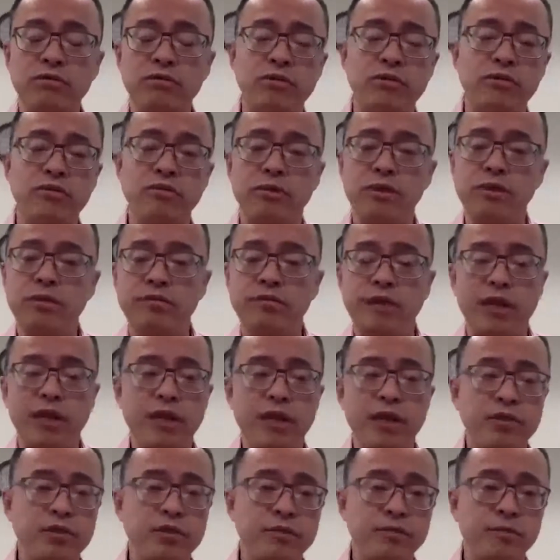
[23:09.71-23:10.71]
which is one of the
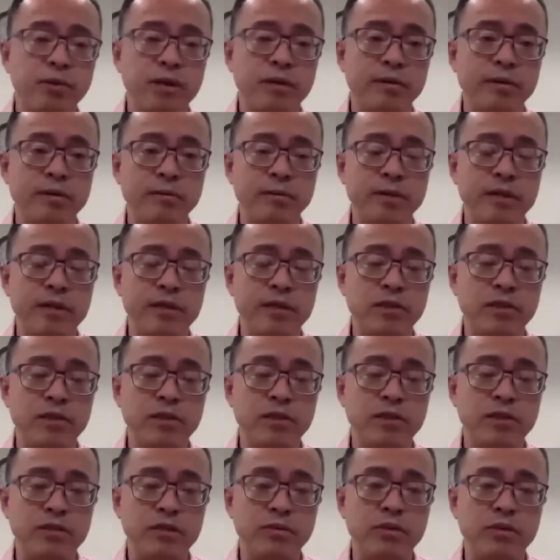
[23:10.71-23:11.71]
largest property managers
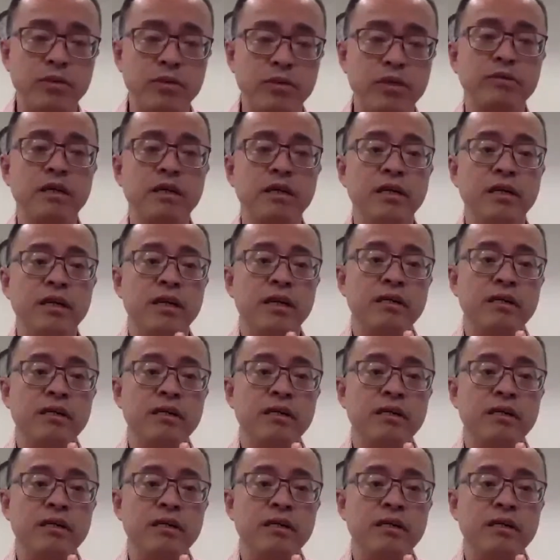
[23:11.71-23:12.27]
in the world,